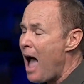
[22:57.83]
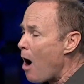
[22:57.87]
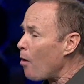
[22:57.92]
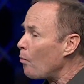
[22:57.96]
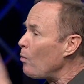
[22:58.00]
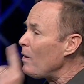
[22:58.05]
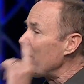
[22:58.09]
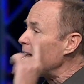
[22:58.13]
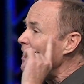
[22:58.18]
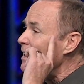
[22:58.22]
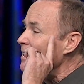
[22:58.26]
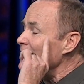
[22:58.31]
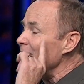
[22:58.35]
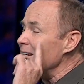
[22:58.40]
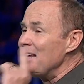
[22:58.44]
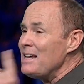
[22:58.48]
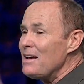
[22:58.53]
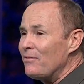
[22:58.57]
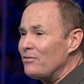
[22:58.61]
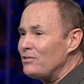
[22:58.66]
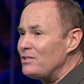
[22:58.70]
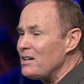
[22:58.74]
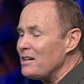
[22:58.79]
Uh, we didn't
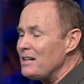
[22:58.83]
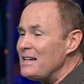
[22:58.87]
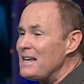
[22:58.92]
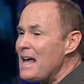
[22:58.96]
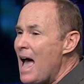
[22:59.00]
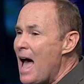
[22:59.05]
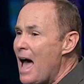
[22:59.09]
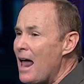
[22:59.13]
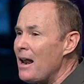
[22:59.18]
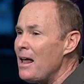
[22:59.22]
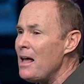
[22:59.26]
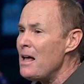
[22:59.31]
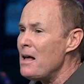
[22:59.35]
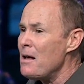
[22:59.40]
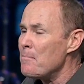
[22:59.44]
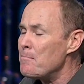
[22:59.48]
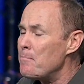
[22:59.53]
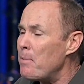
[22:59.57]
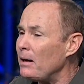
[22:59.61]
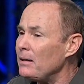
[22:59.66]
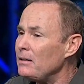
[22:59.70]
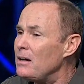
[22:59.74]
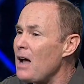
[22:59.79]
give to get,
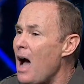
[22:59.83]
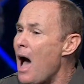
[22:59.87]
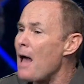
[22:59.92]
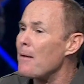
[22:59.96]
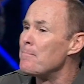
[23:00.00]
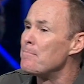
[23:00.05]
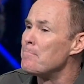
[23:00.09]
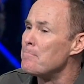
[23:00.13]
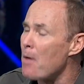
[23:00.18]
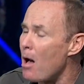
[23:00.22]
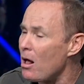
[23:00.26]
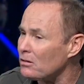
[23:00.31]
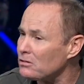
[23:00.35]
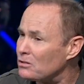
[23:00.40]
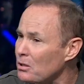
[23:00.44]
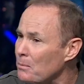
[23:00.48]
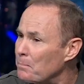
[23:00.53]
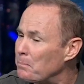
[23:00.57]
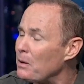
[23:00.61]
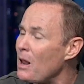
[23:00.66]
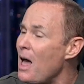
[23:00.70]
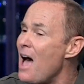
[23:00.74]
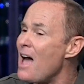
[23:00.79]
but God
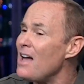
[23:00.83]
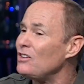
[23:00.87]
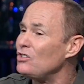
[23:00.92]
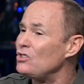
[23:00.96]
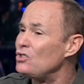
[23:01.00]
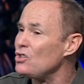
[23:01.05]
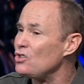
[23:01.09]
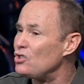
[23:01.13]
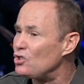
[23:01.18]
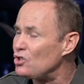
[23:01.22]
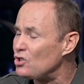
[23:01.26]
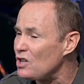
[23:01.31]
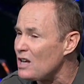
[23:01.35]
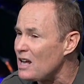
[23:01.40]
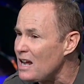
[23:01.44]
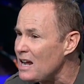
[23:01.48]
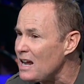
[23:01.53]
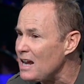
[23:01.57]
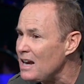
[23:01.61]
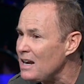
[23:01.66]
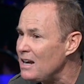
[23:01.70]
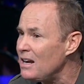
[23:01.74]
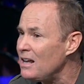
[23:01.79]
multiplies the
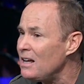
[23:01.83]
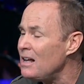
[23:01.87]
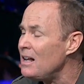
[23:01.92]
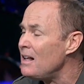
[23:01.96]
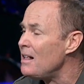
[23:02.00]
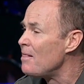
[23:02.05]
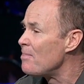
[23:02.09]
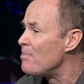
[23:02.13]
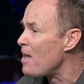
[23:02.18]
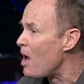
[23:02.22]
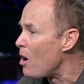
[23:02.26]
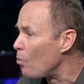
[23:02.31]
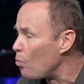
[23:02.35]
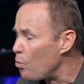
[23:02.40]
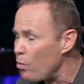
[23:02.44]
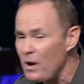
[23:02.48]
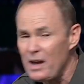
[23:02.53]
seed that